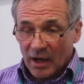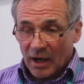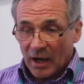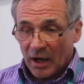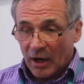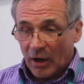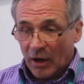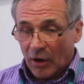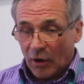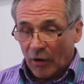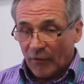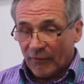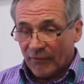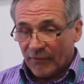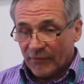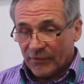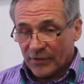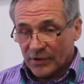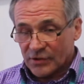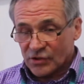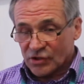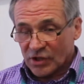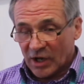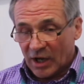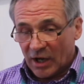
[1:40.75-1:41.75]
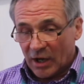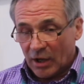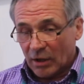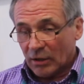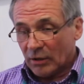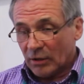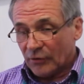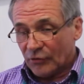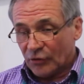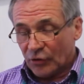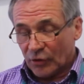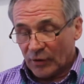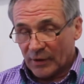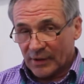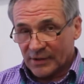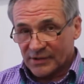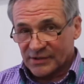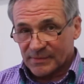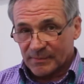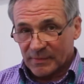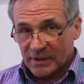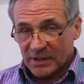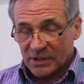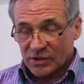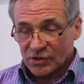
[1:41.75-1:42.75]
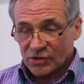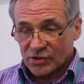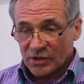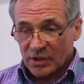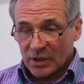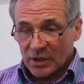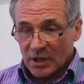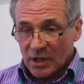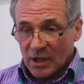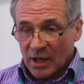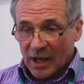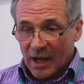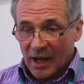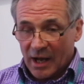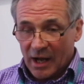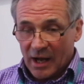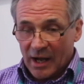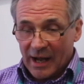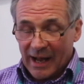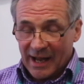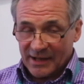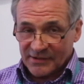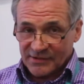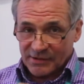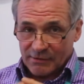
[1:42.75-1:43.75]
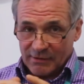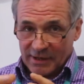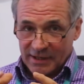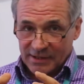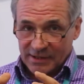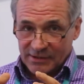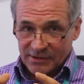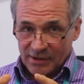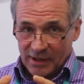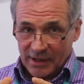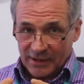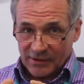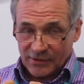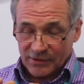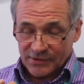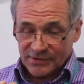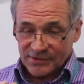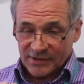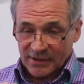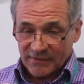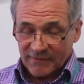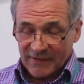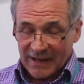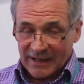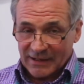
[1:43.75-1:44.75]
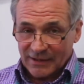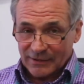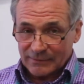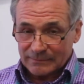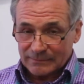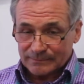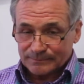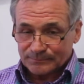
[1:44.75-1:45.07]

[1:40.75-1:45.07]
of the child during speech has great diagnostic value.